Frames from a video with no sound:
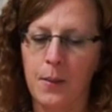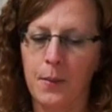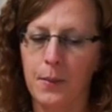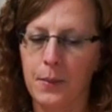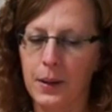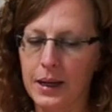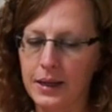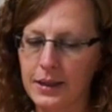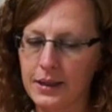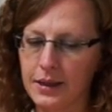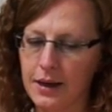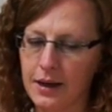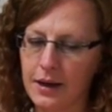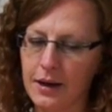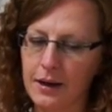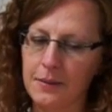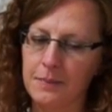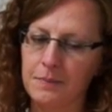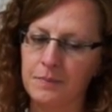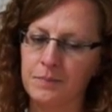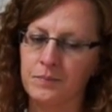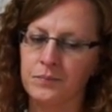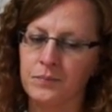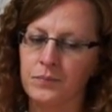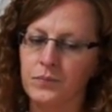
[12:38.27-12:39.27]
But
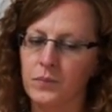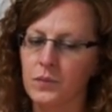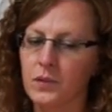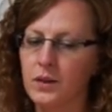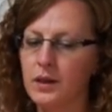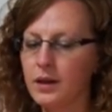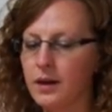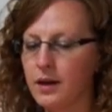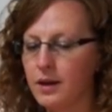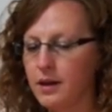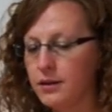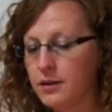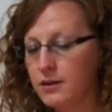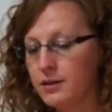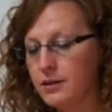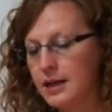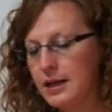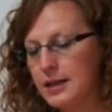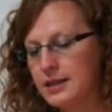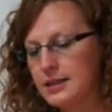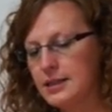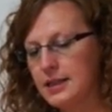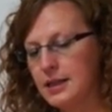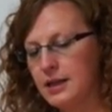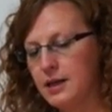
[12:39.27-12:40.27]
the other
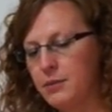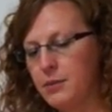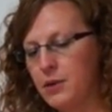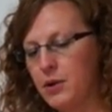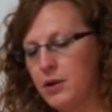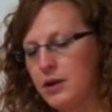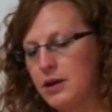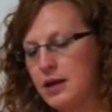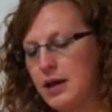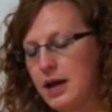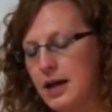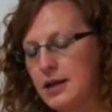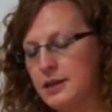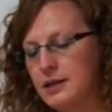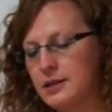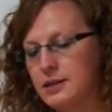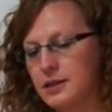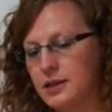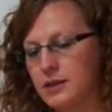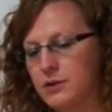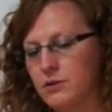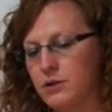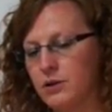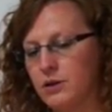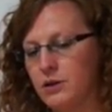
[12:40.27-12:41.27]
nice thing about a
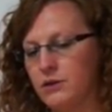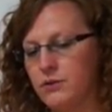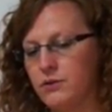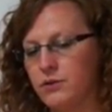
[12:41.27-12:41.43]
non-stick grill,